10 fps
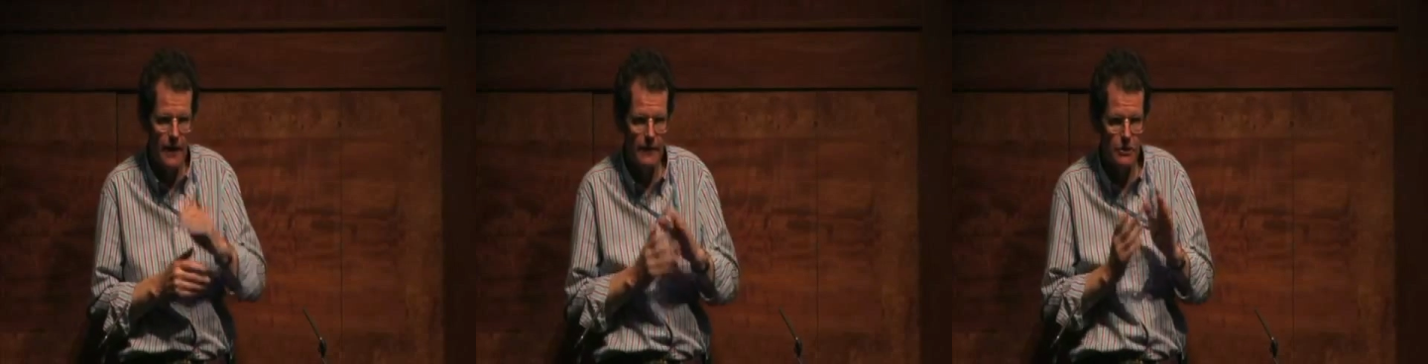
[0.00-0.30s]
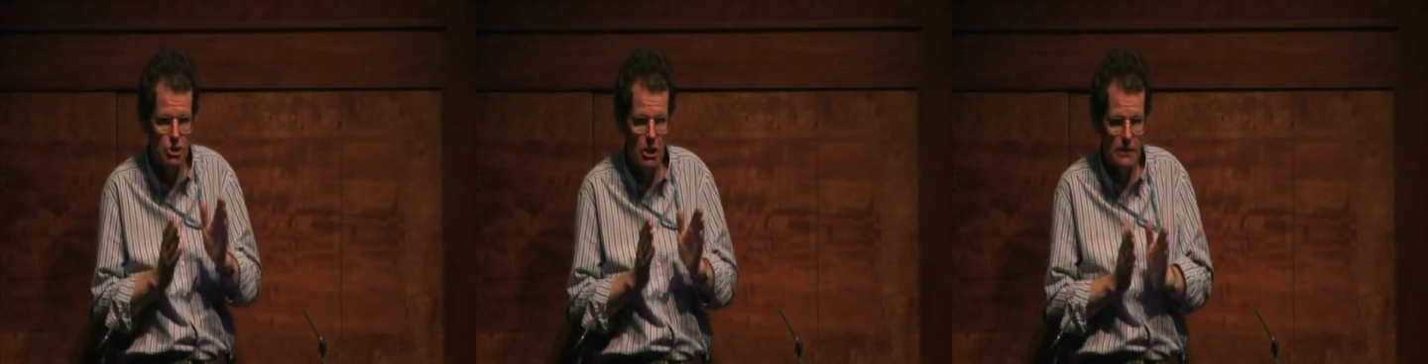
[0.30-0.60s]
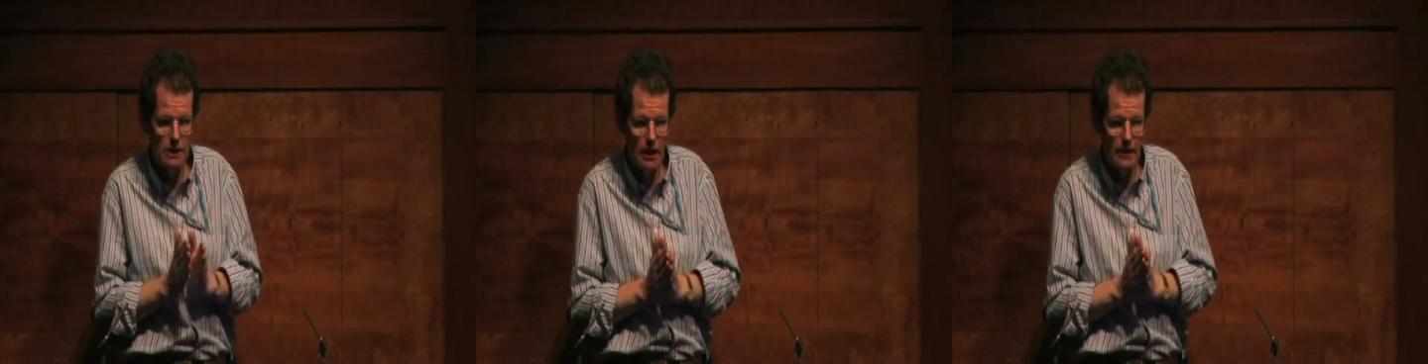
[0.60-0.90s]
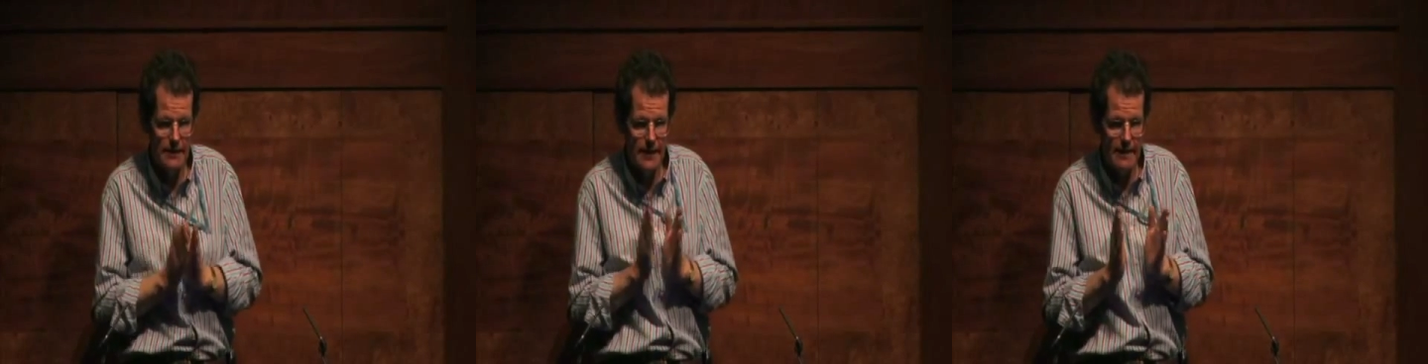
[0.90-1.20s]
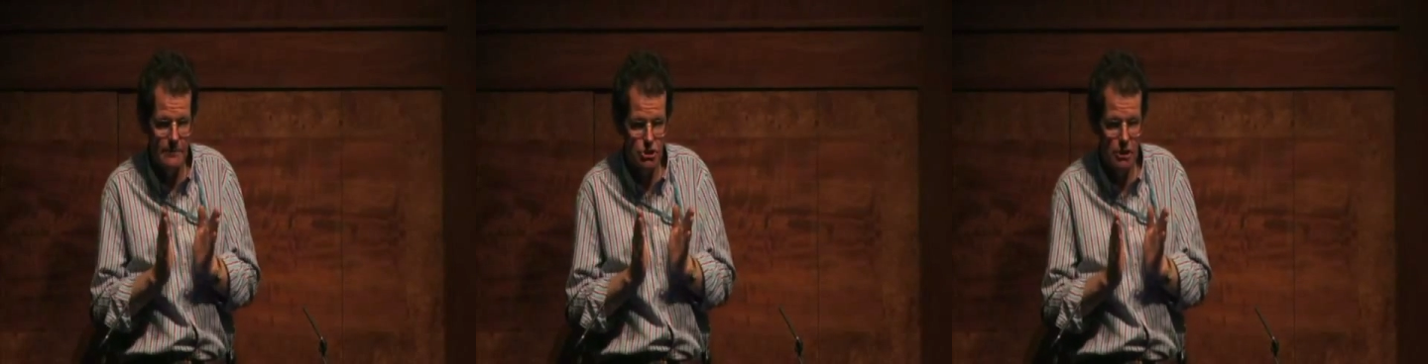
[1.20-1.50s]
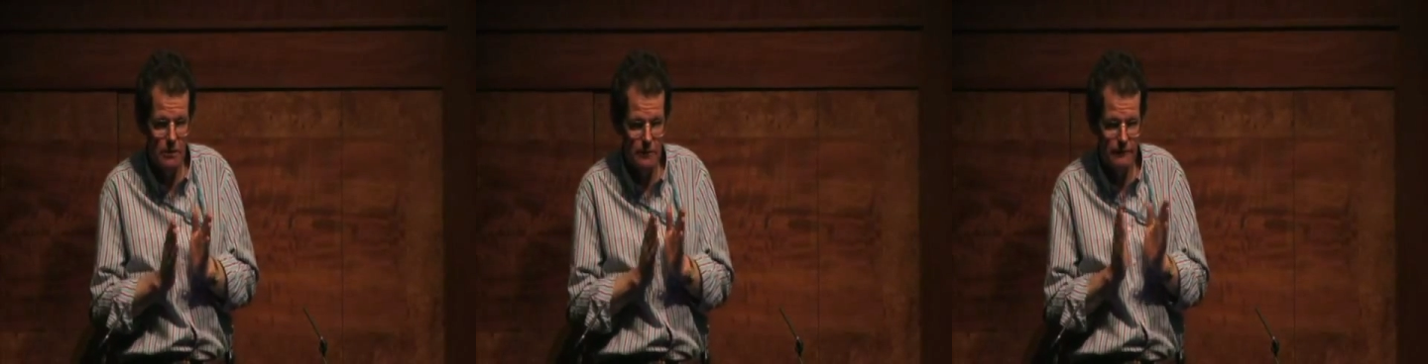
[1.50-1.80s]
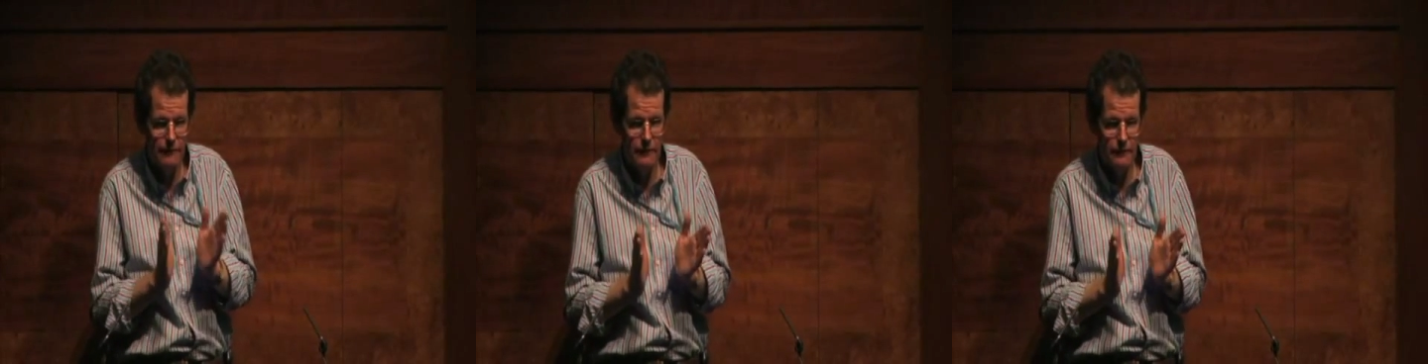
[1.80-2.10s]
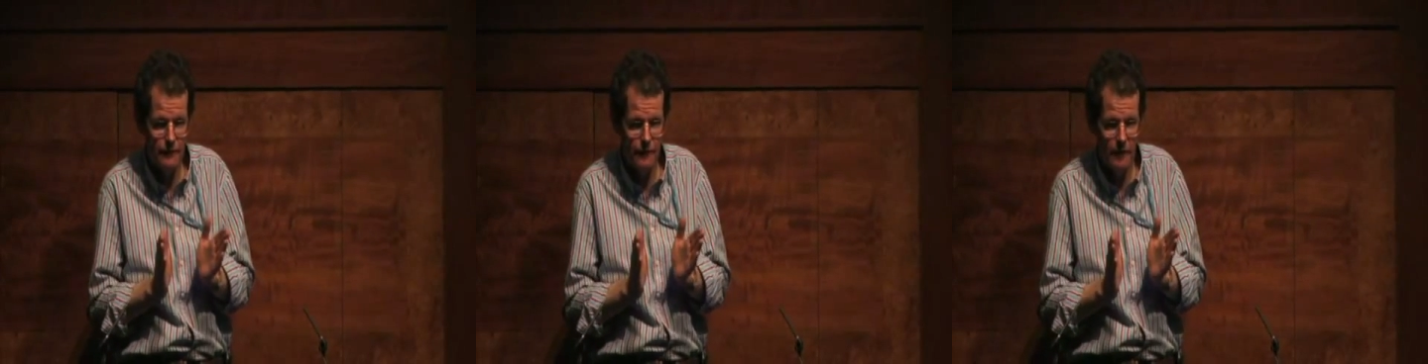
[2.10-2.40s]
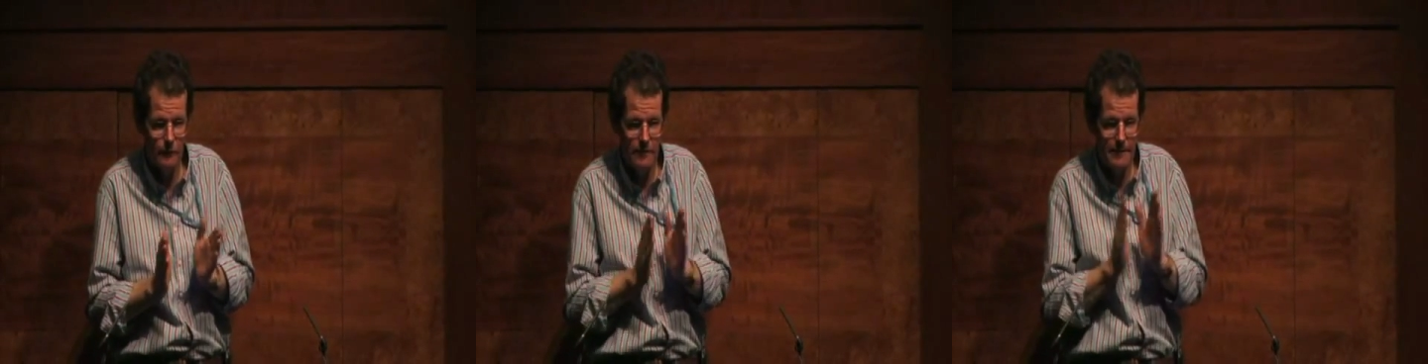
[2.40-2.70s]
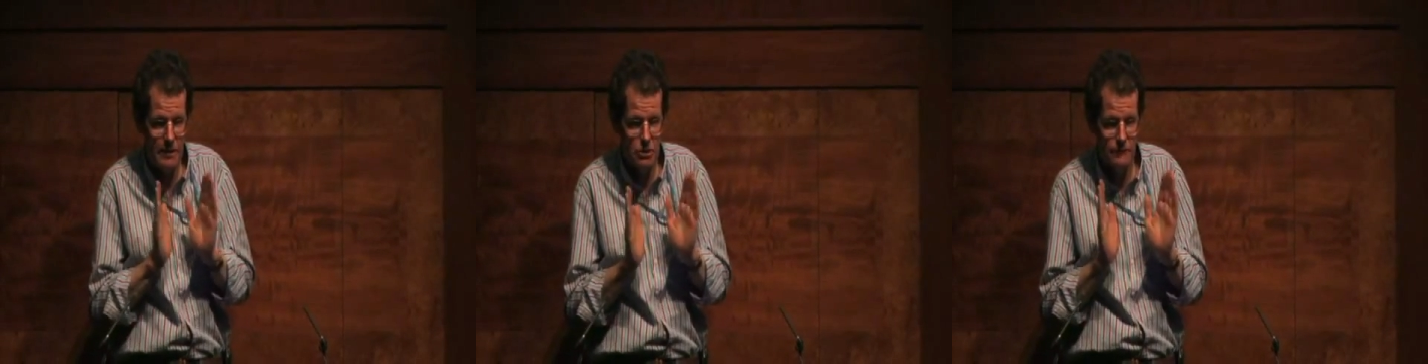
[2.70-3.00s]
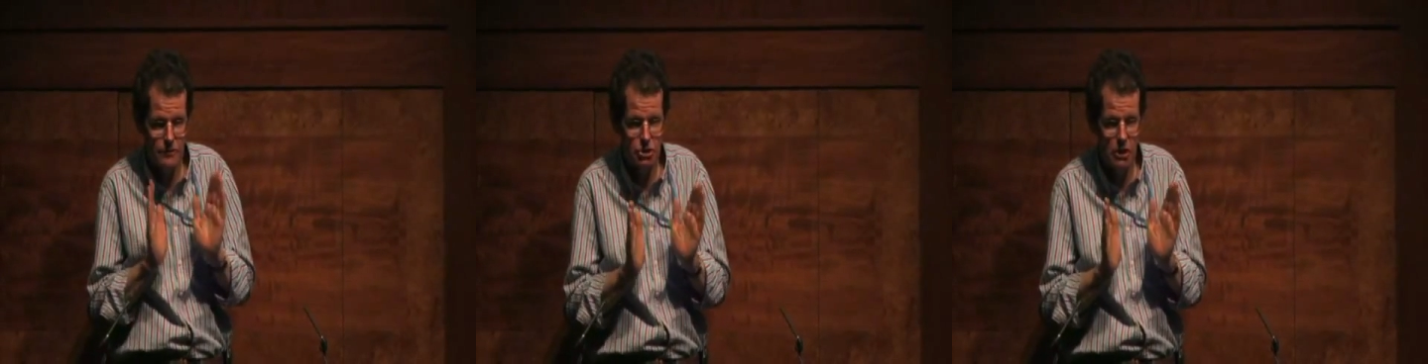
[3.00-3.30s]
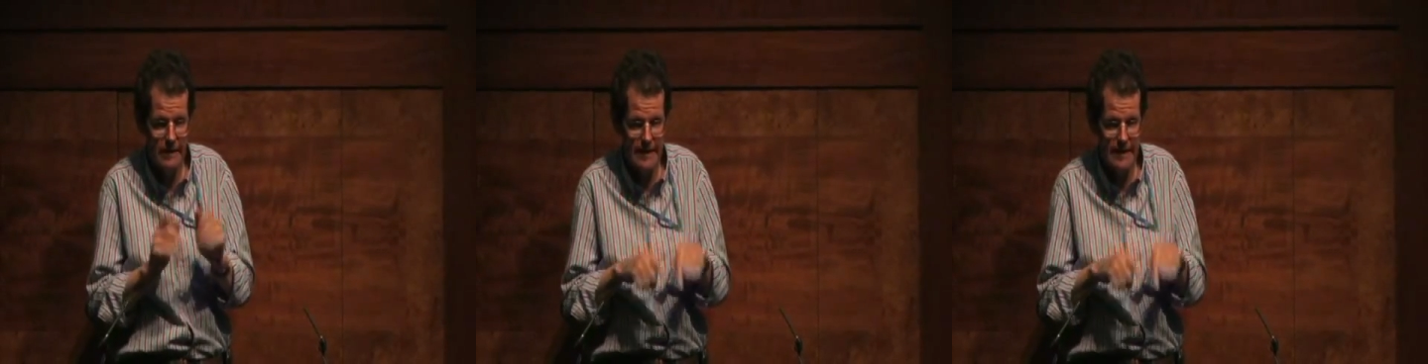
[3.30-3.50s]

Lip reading: and the child dies, a named child on the front of the side with a picture of the child